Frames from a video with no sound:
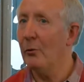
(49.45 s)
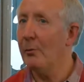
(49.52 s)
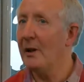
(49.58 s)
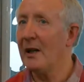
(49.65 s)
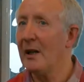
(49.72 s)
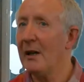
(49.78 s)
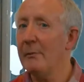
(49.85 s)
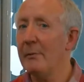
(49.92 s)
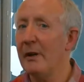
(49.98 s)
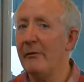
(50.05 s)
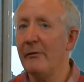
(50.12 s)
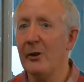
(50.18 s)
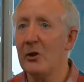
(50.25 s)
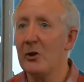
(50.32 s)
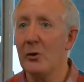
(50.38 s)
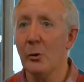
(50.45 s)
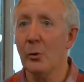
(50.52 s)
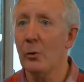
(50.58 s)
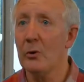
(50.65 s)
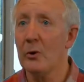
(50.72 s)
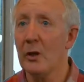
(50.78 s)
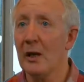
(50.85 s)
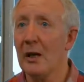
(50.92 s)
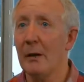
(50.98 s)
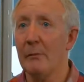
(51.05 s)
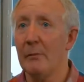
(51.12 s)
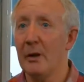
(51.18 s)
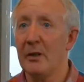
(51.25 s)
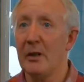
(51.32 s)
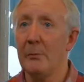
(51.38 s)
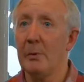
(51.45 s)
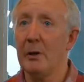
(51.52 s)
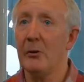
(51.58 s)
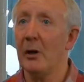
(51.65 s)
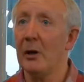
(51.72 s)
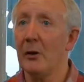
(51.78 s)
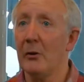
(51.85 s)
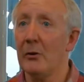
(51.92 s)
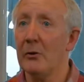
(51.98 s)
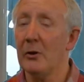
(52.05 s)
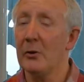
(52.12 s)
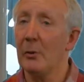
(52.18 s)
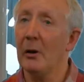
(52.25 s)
But it can be fish sauce, it can, as I say, be dry goods as